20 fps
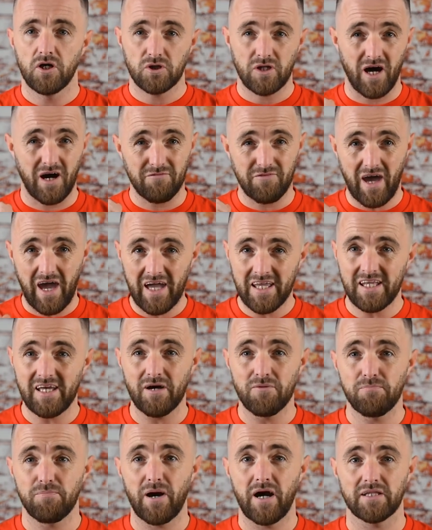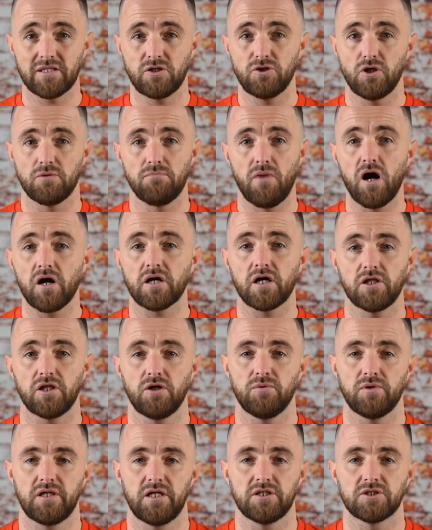To have any impact in your market
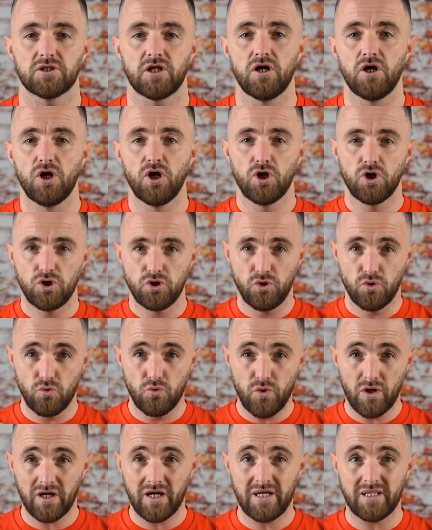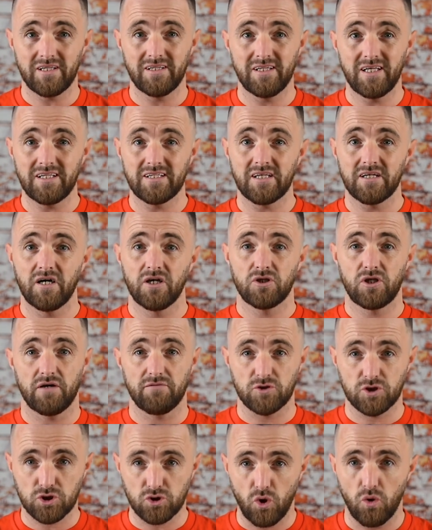nowadays, you really need to have a
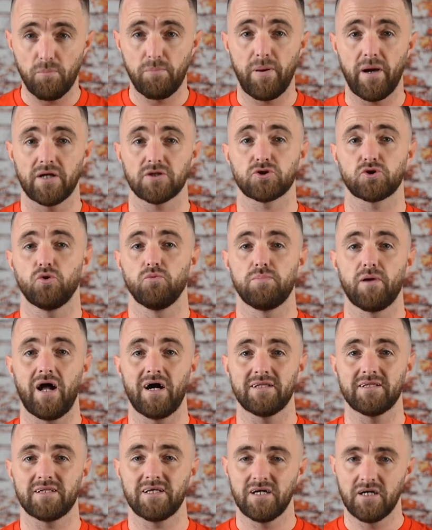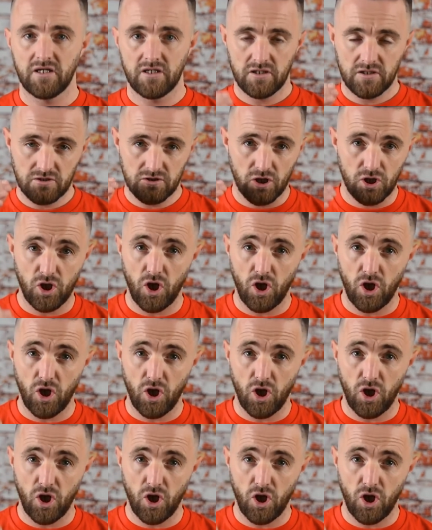strong personal brand to